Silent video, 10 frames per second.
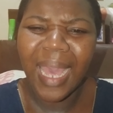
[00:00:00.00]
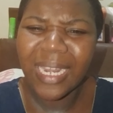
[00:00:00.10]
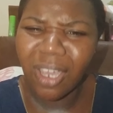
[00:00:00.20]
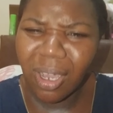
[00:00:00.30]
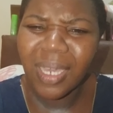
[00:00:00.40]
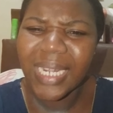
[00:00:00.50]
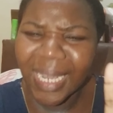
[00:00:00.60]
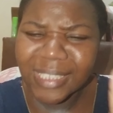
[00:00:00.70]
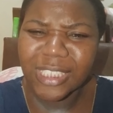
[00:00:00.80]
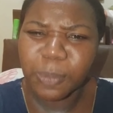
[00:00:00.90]
and
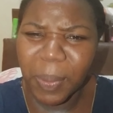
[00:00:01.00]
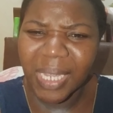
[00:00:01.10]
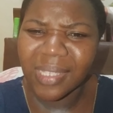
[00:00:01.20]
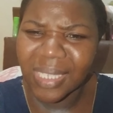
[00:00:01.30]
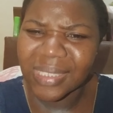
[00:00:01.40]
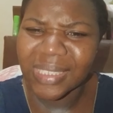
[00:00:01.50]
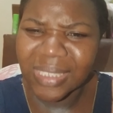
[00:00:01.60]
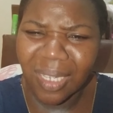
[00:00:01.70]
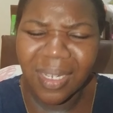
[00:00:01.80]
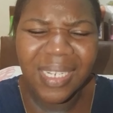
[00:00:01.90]
unexpected
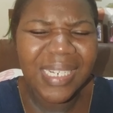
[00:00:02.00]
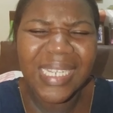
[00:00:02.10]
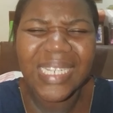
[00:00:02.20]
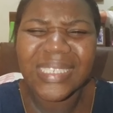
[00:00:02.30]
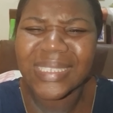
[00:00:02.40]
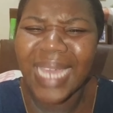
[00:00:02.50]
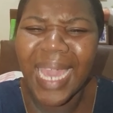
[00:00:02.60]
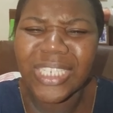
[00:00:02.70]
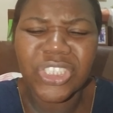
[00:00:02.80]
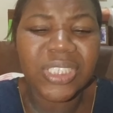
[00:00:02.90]
suddenly.
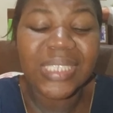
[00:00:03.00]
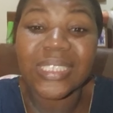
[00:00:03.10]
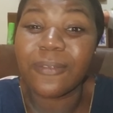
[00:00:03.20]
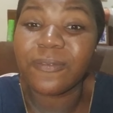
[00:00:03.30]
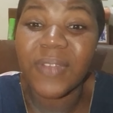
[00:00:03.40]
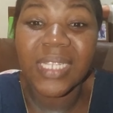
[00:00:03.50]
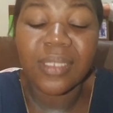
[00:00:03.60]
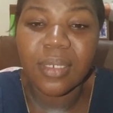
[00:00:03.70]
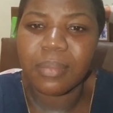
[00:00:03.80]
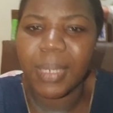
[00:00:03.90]
I just
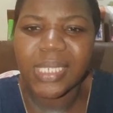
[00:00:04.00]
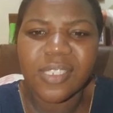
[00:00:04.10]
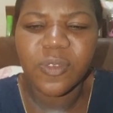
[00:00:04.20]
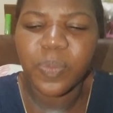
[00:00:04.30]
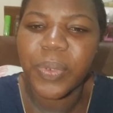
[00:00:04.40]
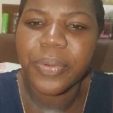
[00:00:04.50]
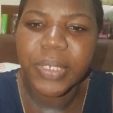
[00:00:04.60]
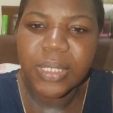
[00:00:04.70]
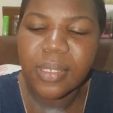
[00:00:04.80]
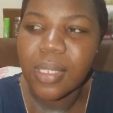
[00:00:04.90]
felt it in my
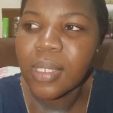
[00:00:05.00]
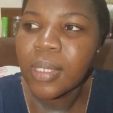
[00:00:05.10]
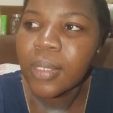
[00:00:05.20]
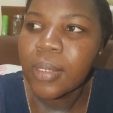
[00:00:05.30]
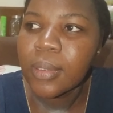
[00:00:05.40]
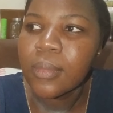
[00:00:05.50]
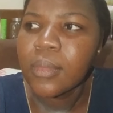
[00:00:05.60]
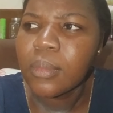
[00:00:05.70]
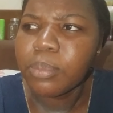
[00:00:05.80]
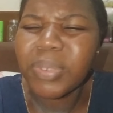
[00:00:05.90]
spirit.
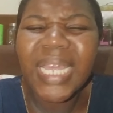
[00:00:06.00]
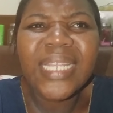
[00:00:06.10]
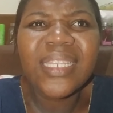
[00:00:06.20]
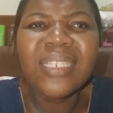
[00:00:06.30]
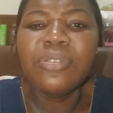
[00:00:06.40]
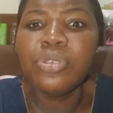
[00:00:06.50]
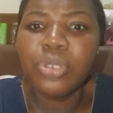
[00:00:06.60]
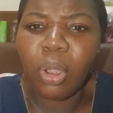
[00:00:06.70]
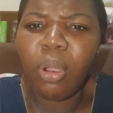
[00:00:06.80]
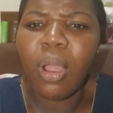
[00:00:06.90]
But I
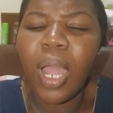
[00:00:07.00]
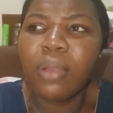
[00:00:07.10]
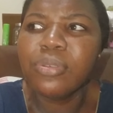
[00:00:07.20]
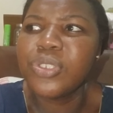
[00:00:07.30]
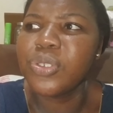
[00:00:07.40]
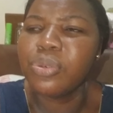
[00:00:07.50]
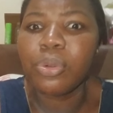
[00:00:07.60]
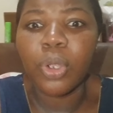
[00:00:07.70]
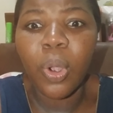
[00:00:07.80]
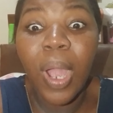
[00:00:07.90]
didn't know how to
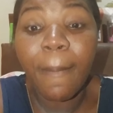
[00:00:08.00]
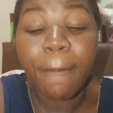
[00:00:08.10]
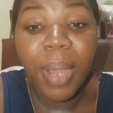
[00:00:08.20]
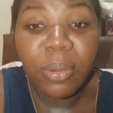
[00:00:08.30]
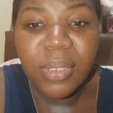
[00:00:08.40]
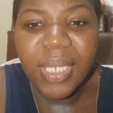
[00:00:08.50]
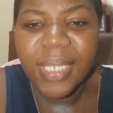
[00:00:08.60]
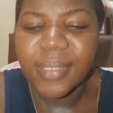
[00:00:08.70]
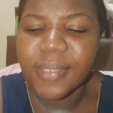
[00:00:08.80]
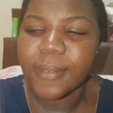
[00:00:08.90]
go about
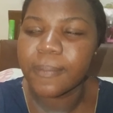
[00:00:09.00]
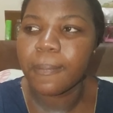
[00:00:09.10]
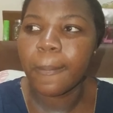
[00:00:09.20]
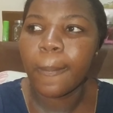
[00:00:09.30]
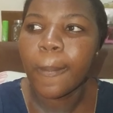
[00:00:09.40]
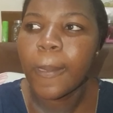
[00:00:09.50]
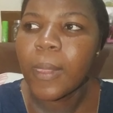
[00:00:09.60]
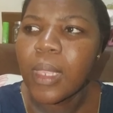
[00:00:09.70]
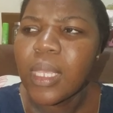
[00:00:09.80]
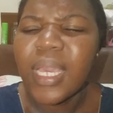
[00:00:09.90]
it.
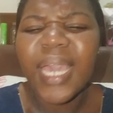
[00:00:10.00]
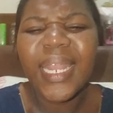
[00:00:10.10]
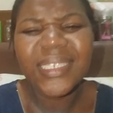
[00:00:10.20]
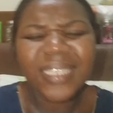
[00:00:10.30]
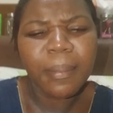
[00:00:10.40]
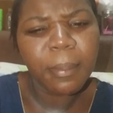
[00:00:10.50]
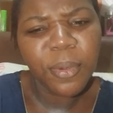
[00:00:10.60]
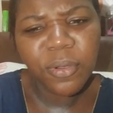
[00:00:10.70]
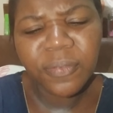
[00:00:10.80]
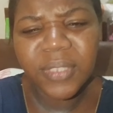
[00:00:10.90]
And as I
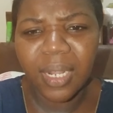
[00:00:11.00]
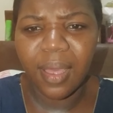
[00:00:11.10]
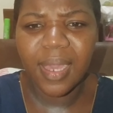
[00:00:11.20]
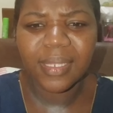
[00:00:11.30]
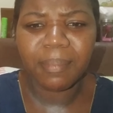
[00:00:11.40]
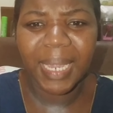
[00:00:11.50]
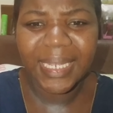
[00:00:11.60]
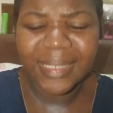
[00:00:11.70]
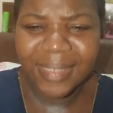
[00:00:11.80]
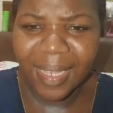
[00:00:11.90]
moved along
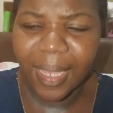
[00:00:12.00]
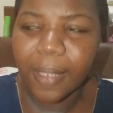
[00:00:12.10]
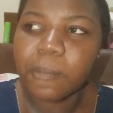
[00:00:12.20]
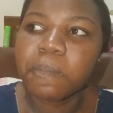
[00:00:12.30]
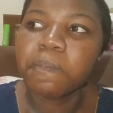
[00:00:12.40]
my day,